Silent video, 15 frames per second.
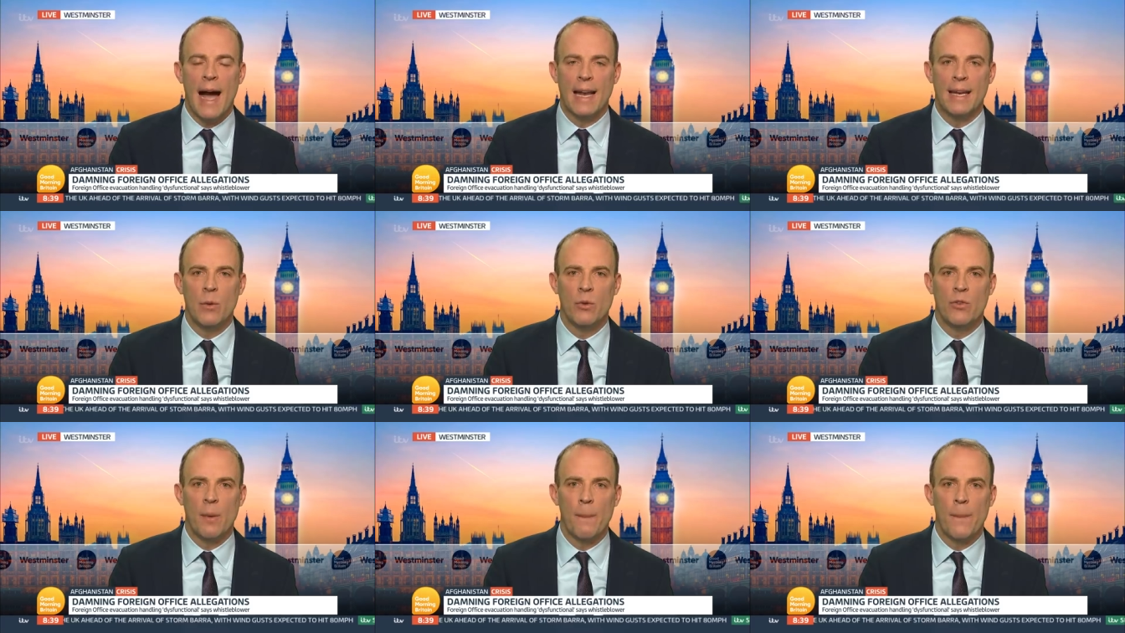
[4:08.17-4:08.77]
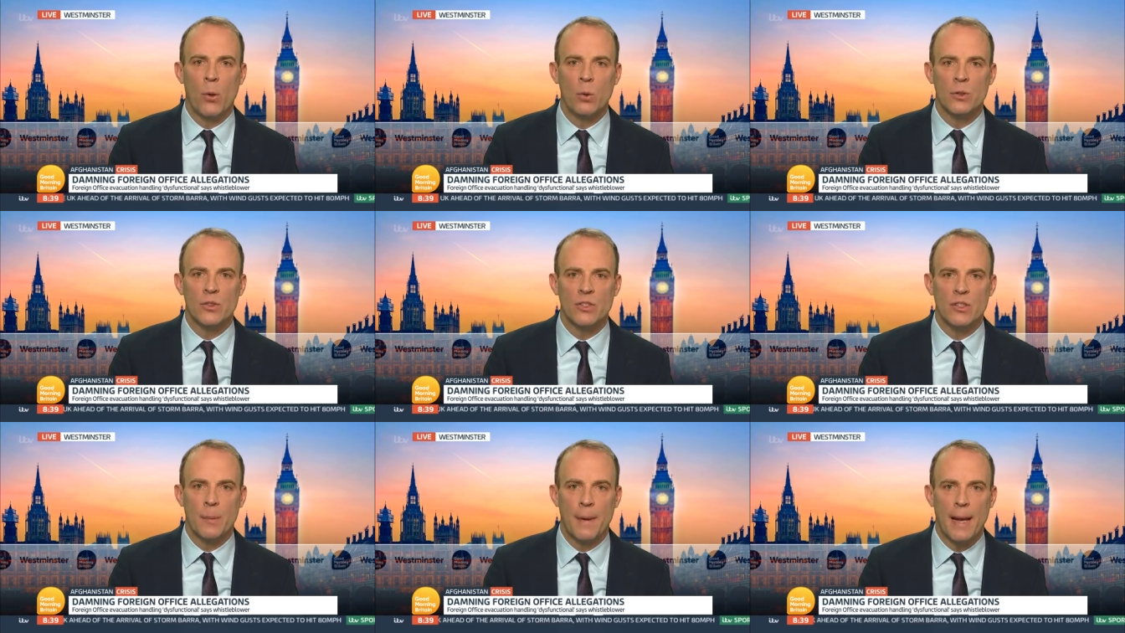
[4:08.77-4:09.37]
And it was
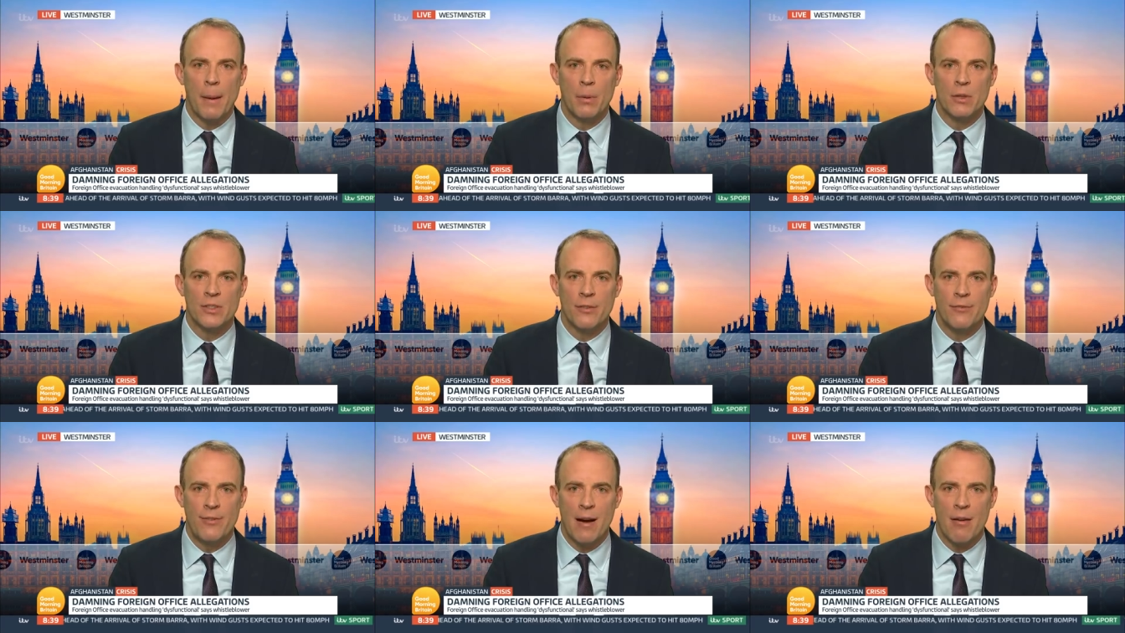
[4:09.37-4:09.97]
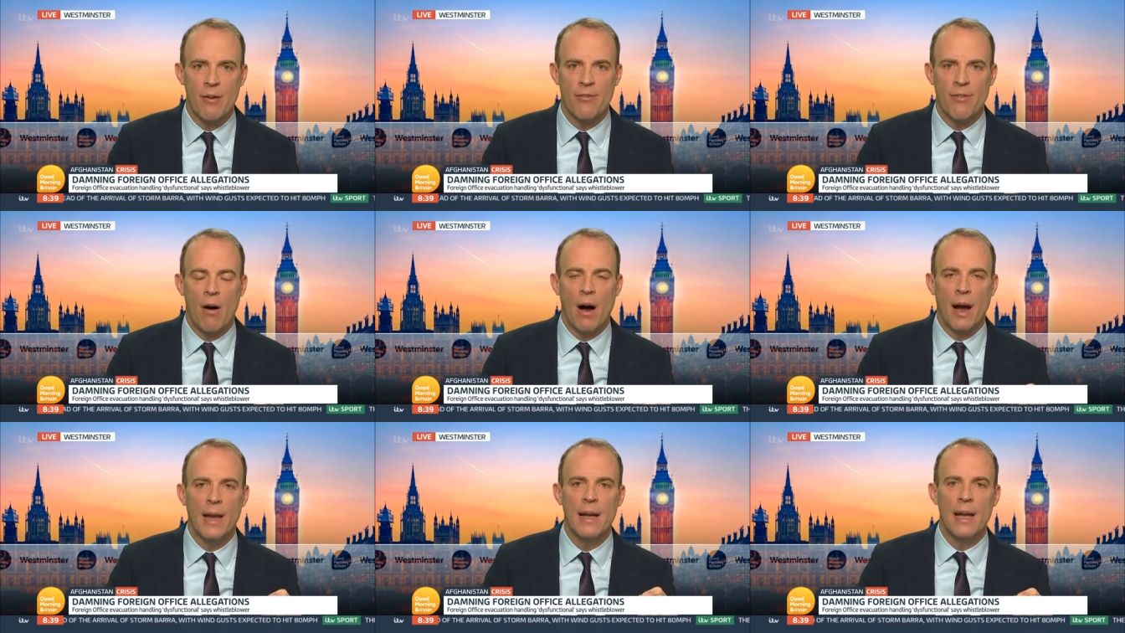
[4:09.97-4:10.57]
important to be able to
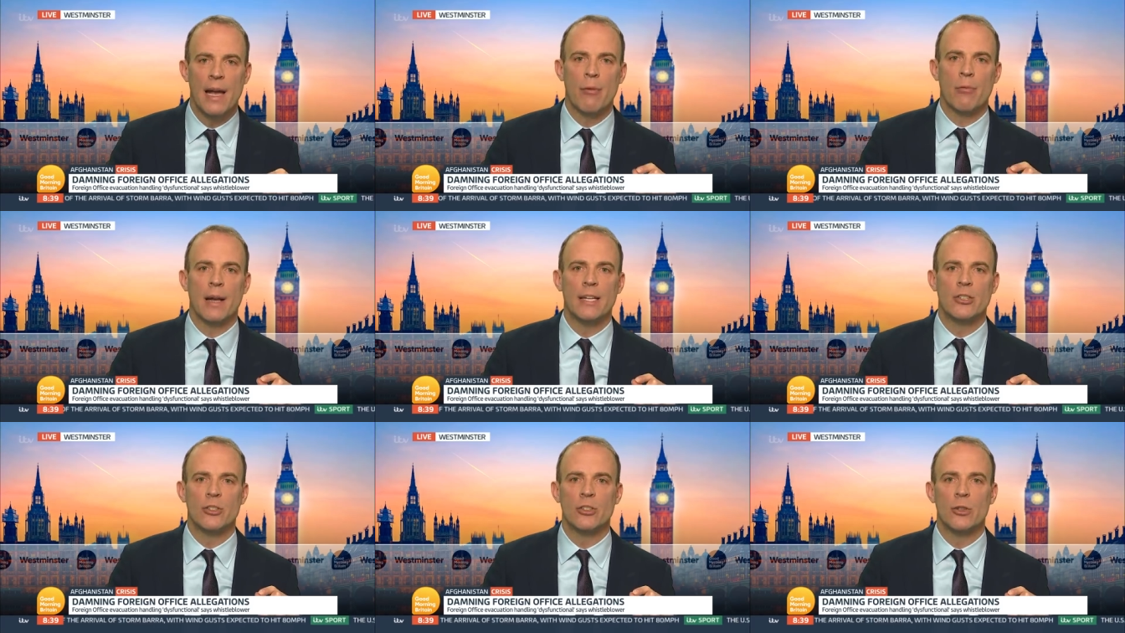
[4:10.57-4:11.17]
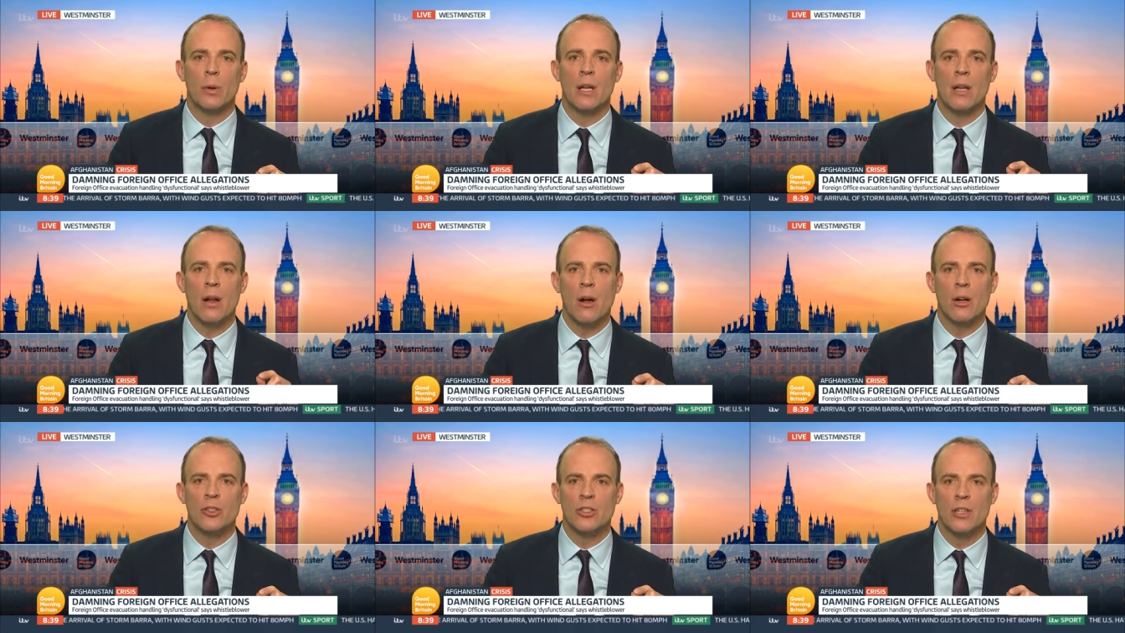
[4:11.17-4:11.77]
verify, in relation to a
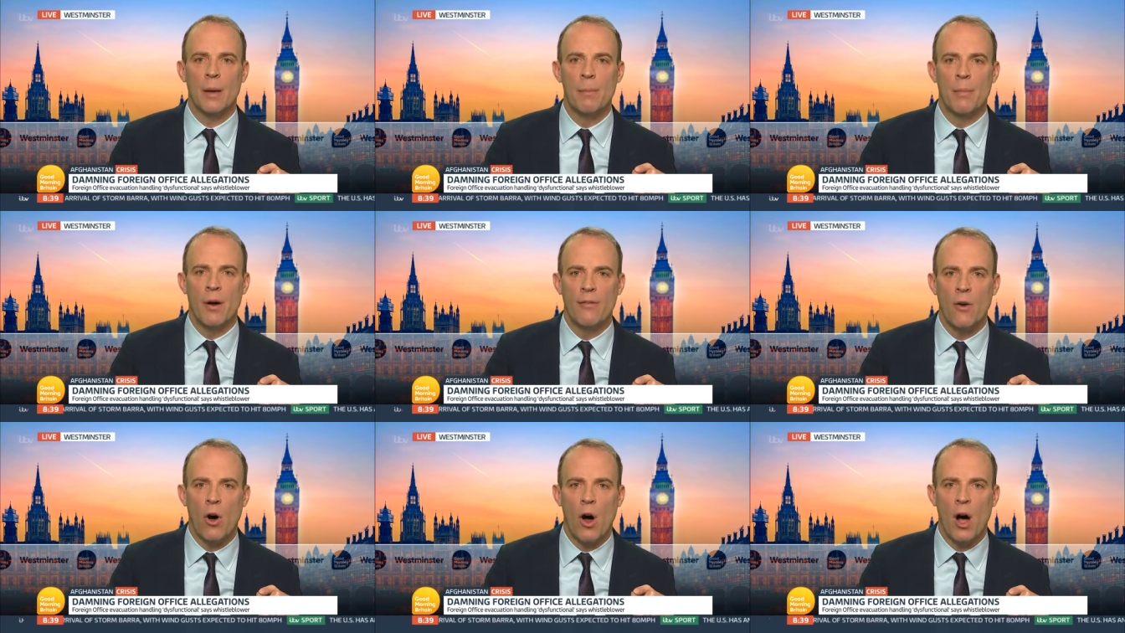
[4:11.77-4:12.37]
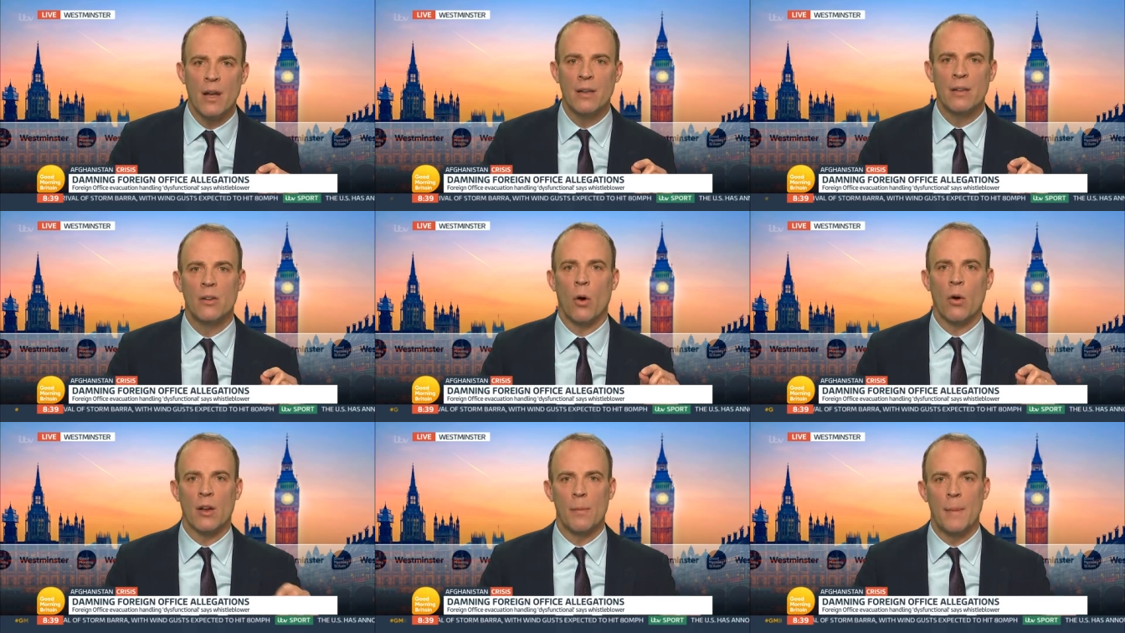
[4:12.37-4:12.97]
large number of
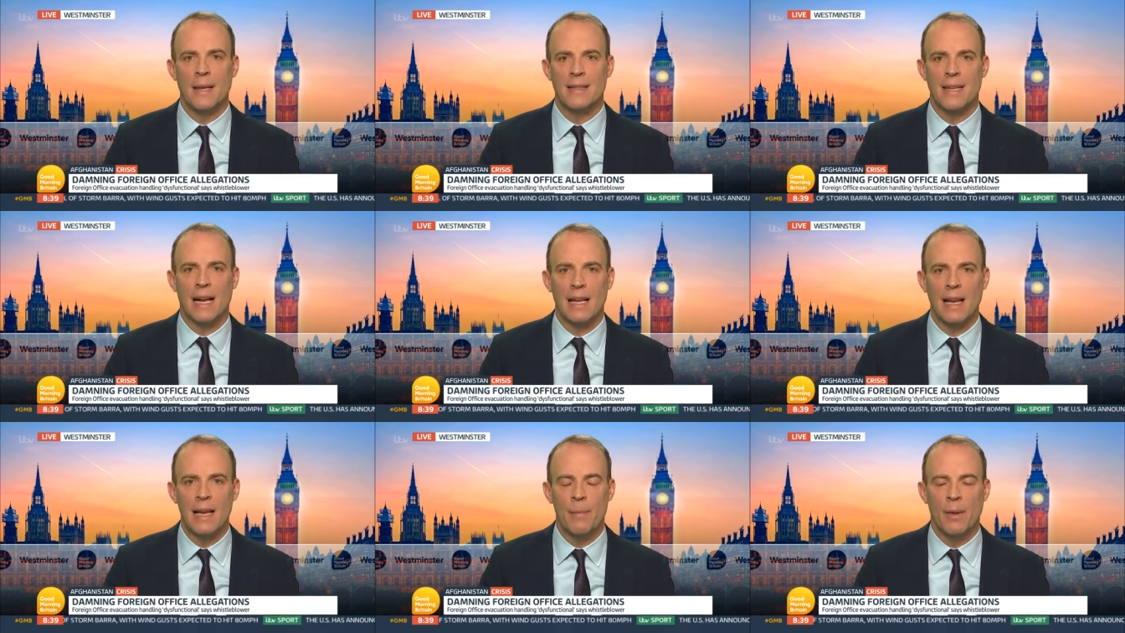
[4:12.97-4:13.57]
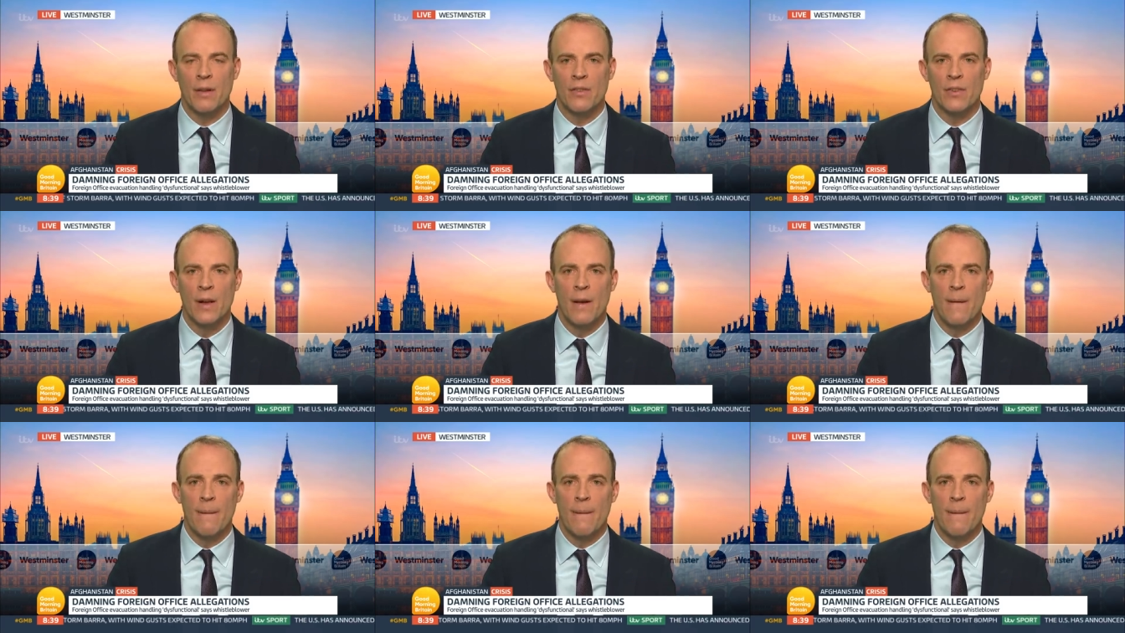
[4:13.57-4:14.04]
undocumented claimants,